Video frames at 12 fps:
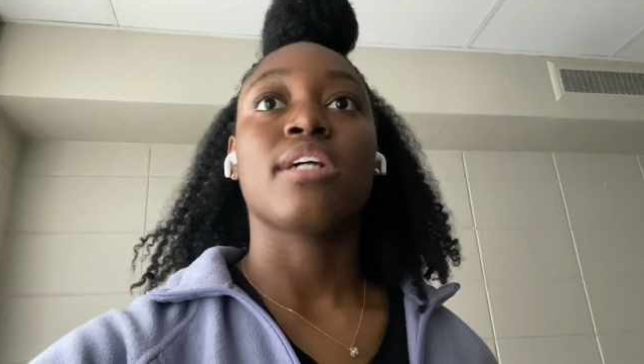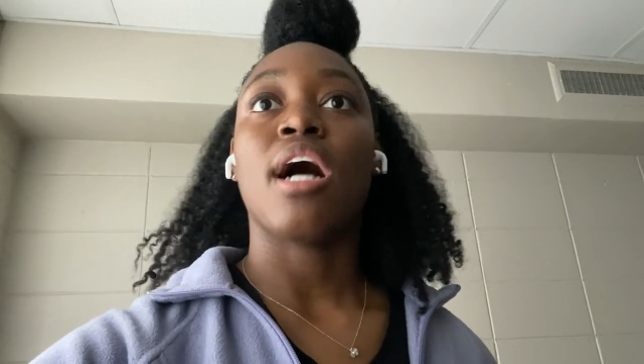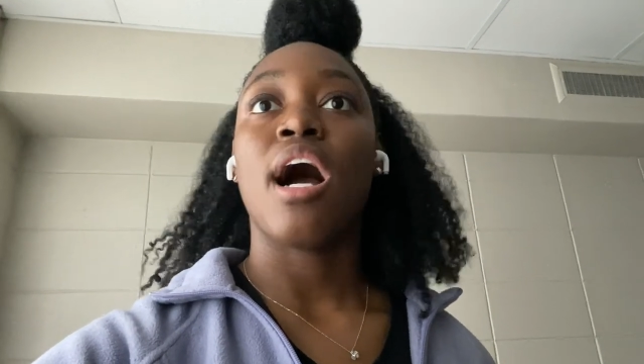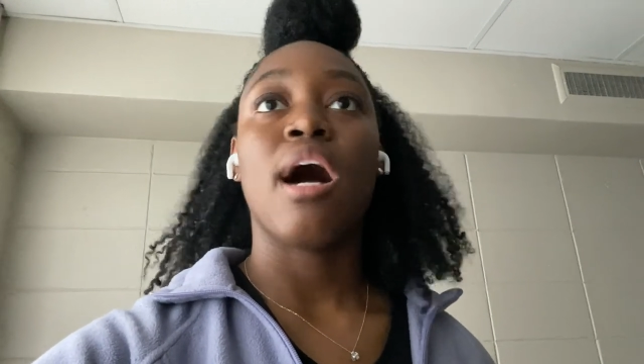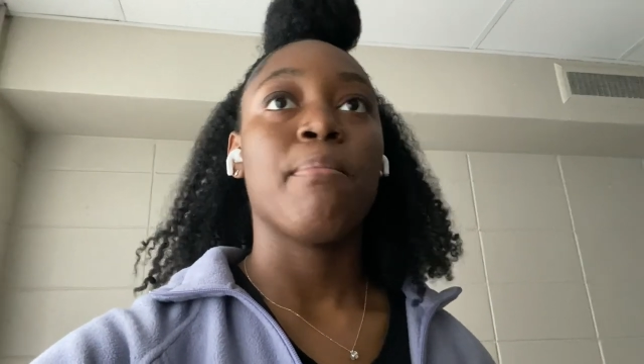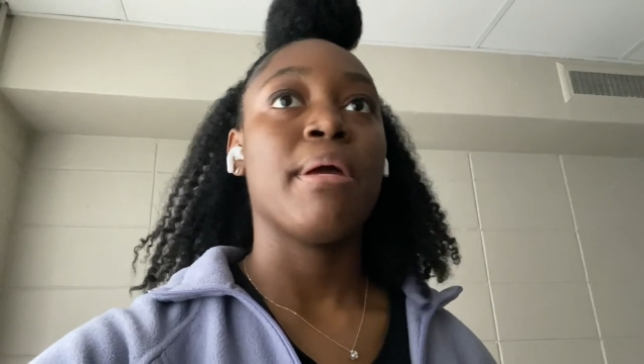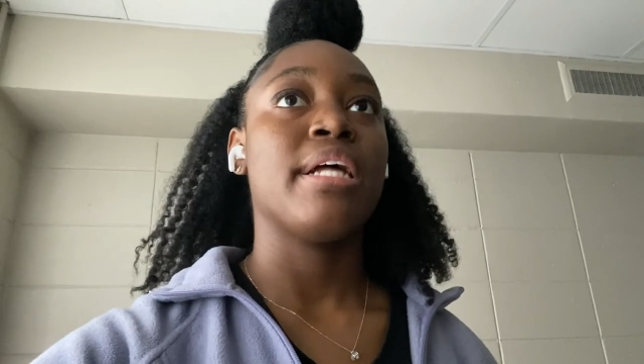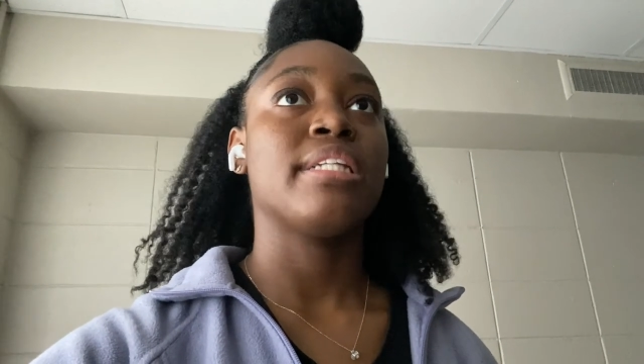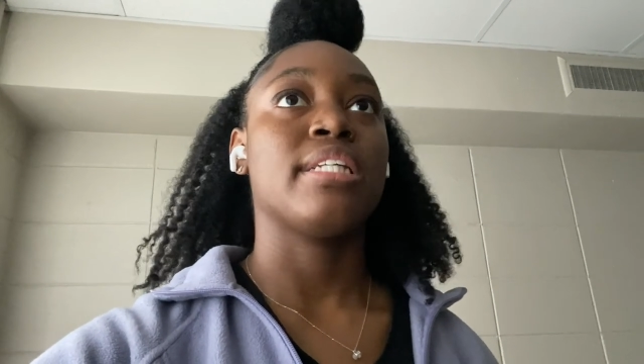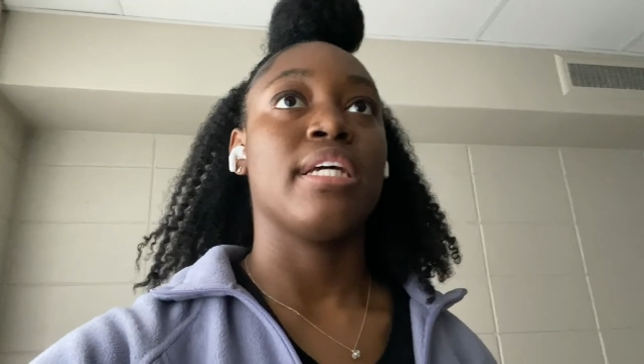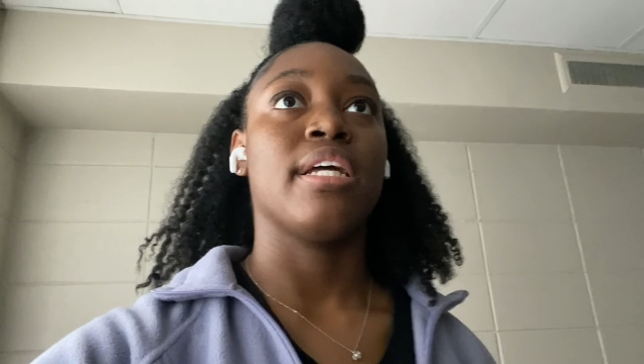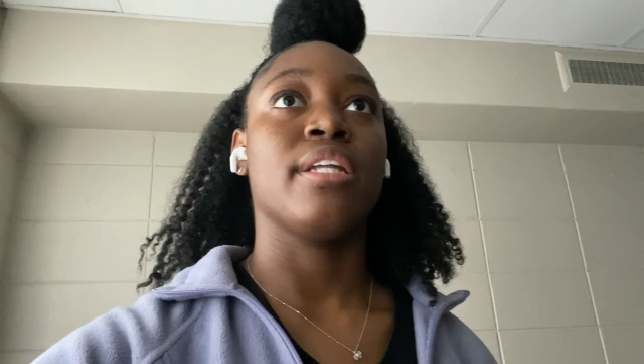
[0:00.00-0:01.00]

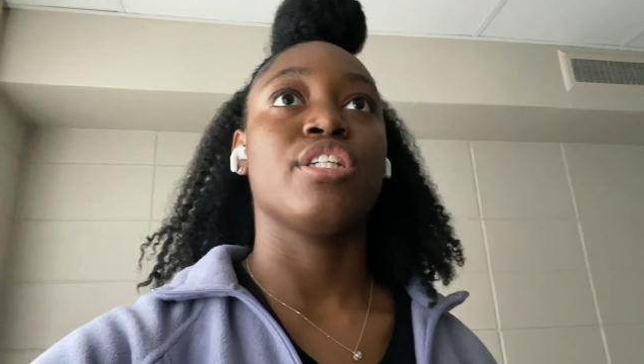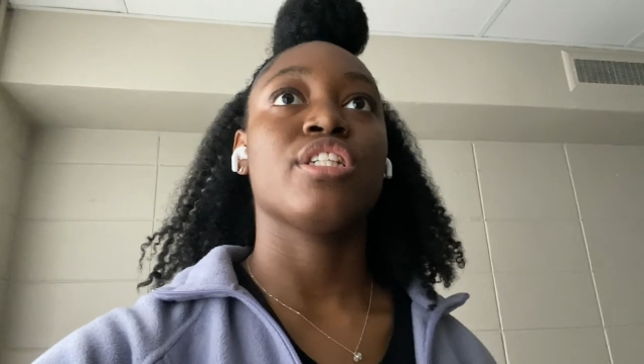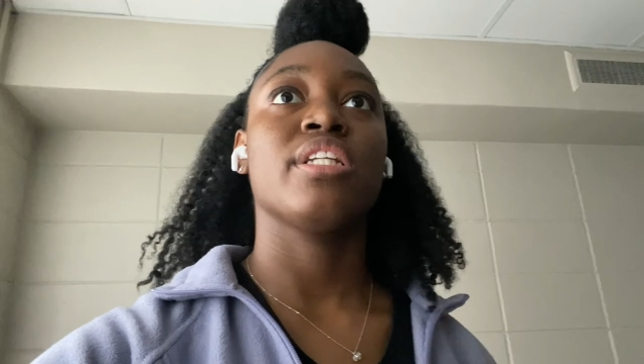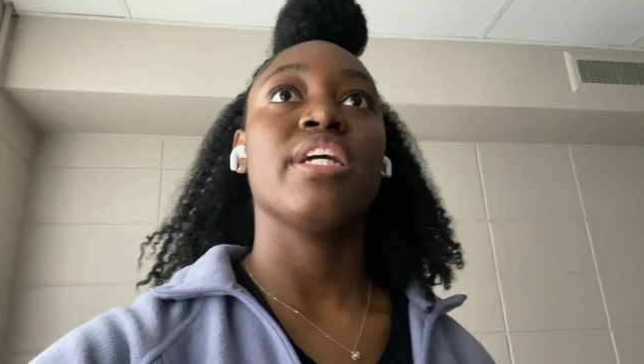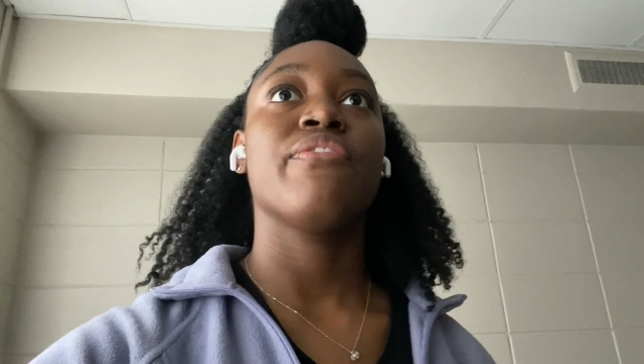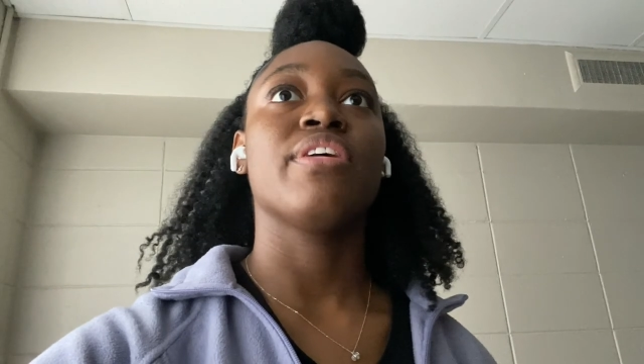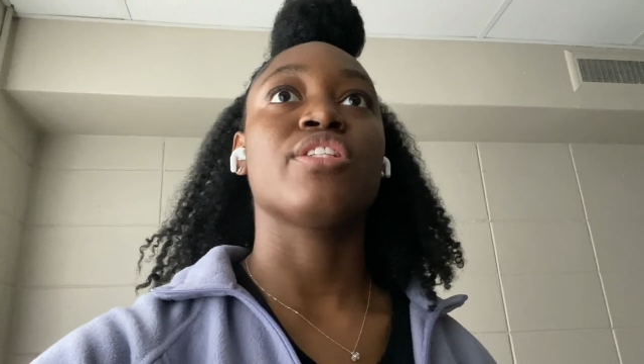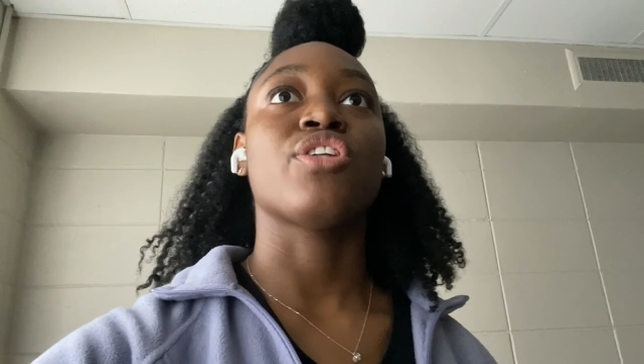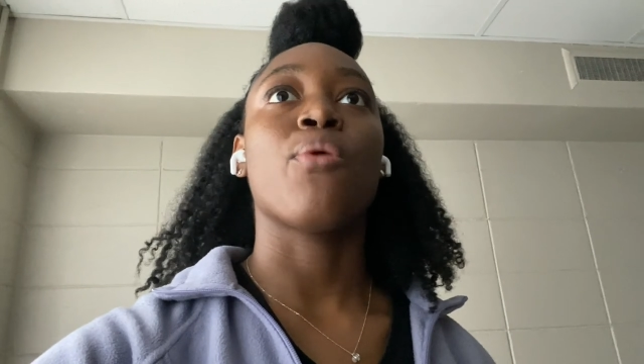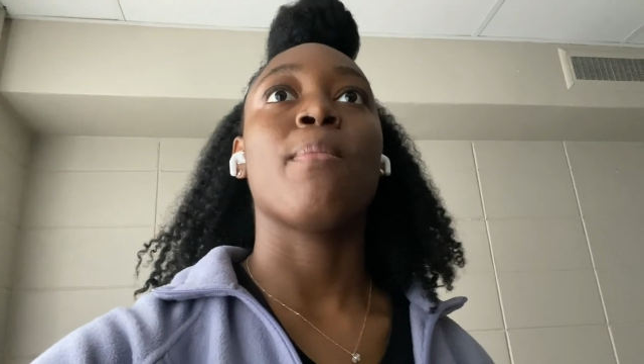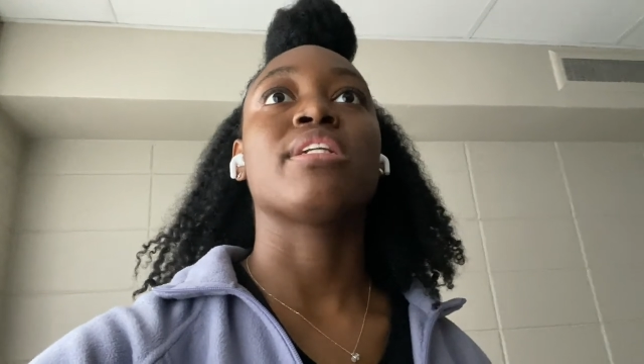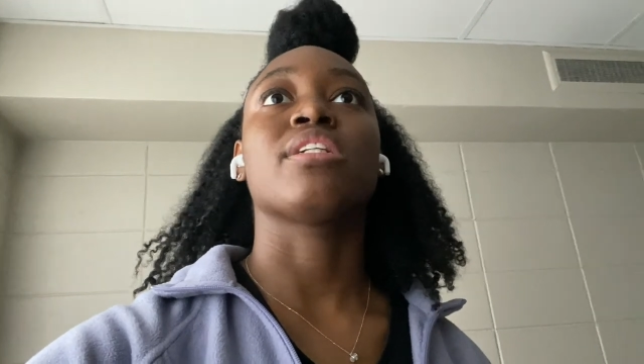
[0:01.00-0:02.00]
comments and just leaving
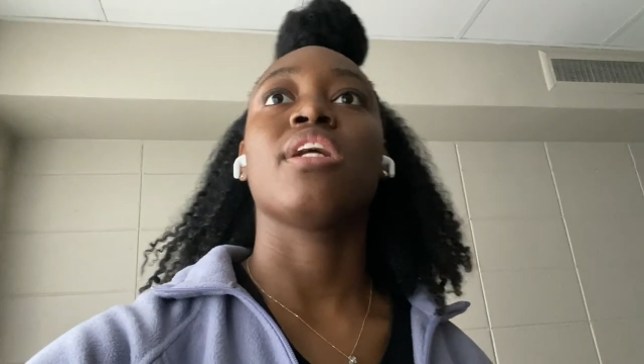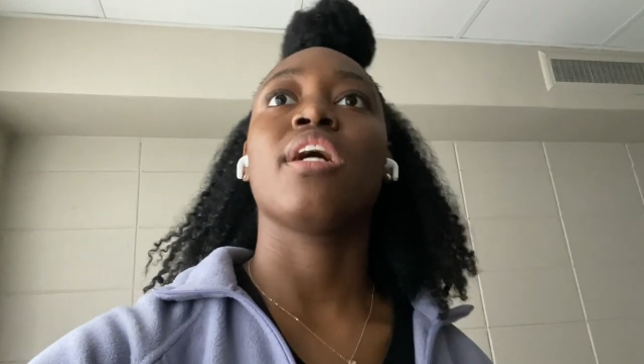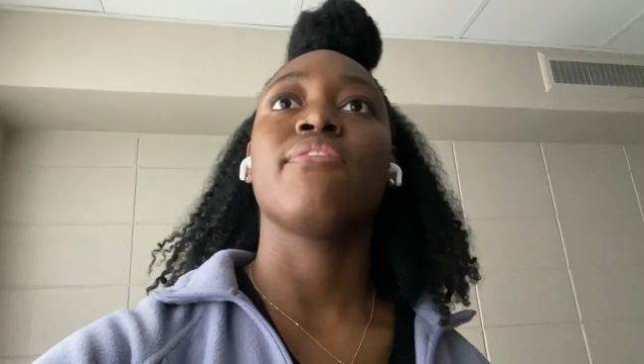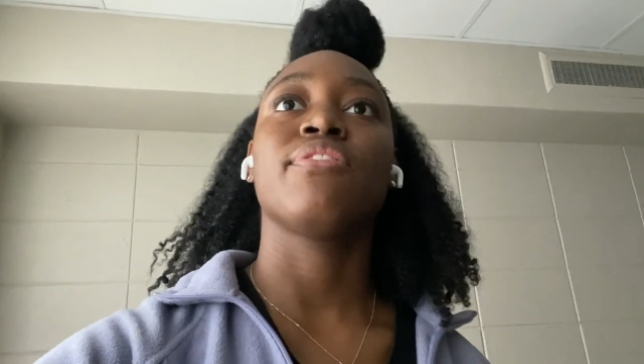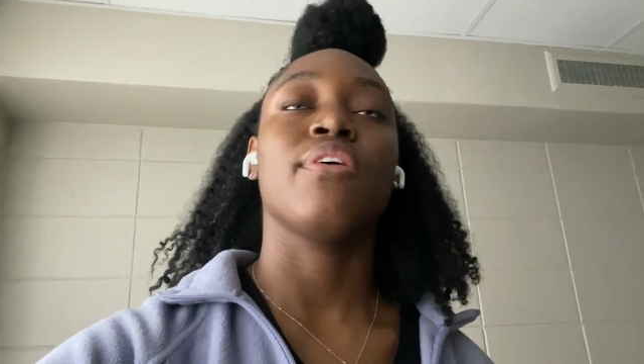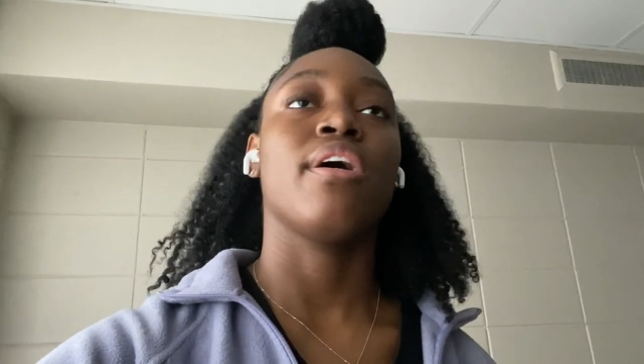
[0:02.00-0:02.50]
so much love